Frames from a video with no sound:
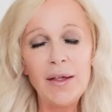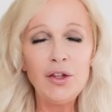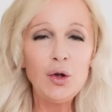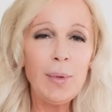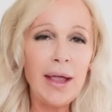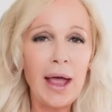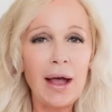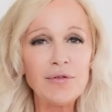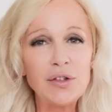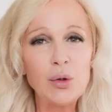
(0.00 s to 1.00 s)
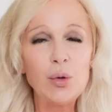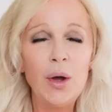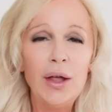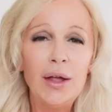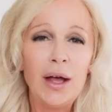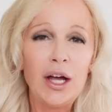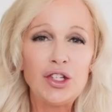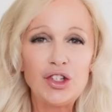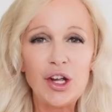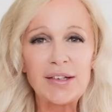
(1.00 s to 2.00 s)
then you may have to
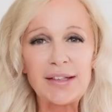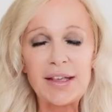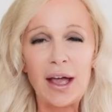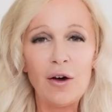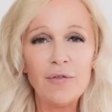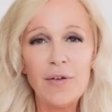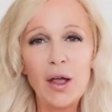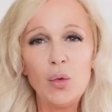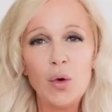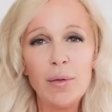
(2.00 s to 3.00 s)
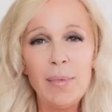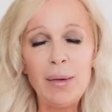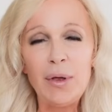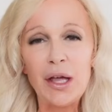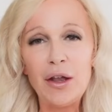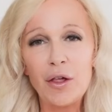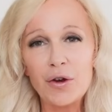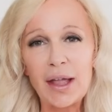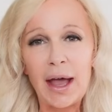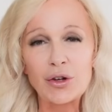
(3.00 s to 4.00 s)
adjust the outfit with maybe
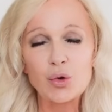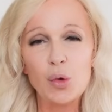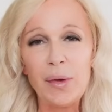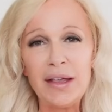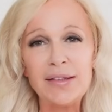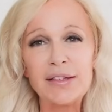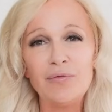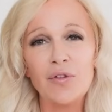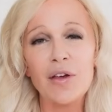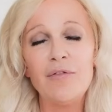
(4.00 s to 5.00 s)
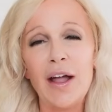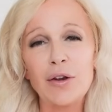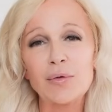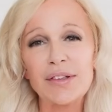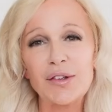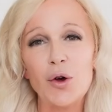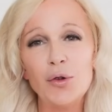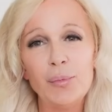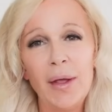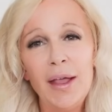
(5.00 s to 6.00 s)
another casual piece for the final
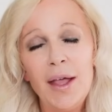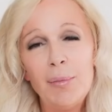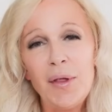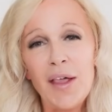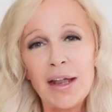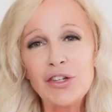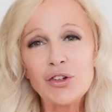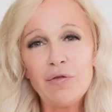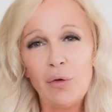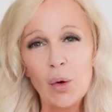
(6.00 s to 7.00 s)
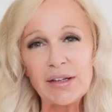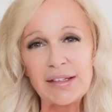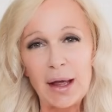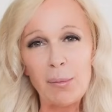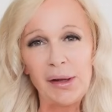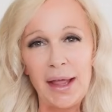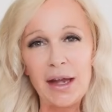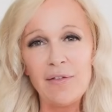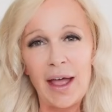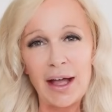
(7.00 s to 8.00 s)
result. But that is your 4-step
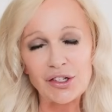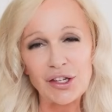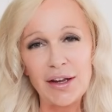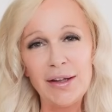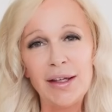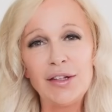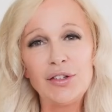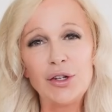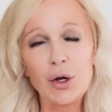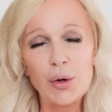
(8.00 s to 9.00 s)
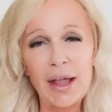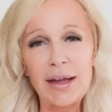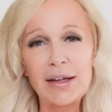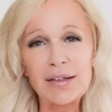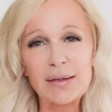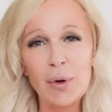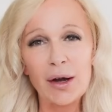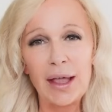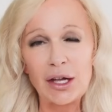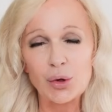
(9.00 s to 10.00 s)
plan of action to create a
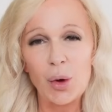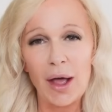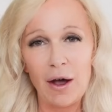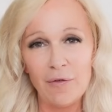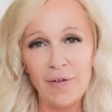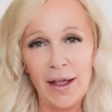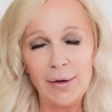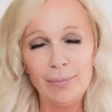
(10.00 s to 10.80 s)
smart casual outfit.